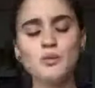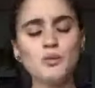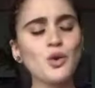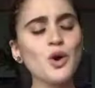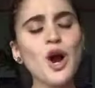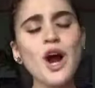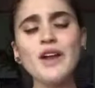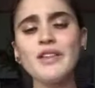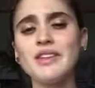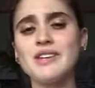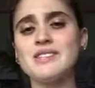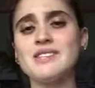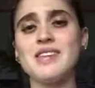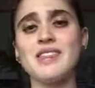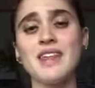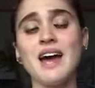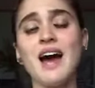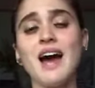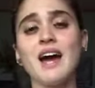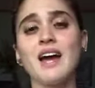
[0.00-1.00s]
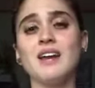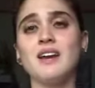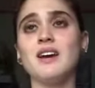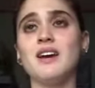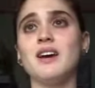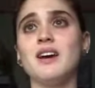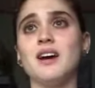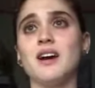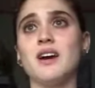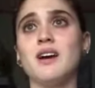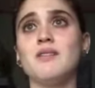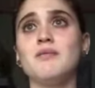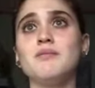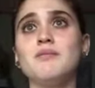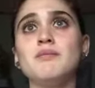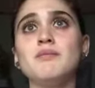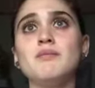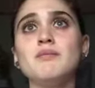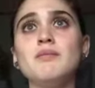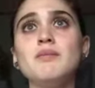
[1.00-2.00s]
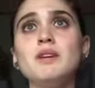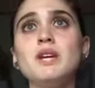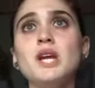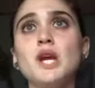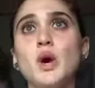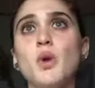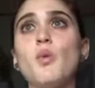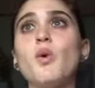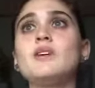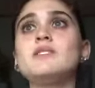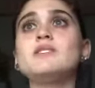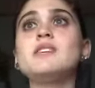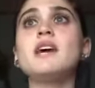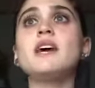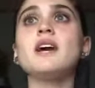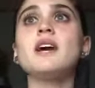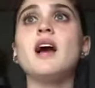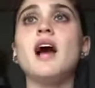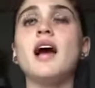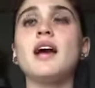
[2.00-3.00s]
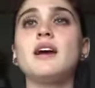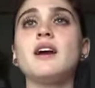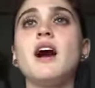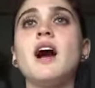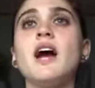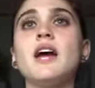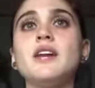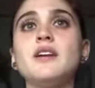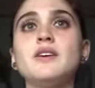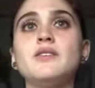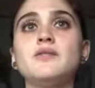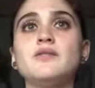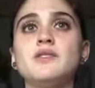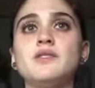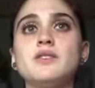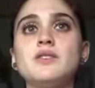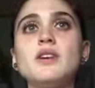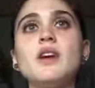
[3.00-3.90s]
regardless of that, you know, once I kind of,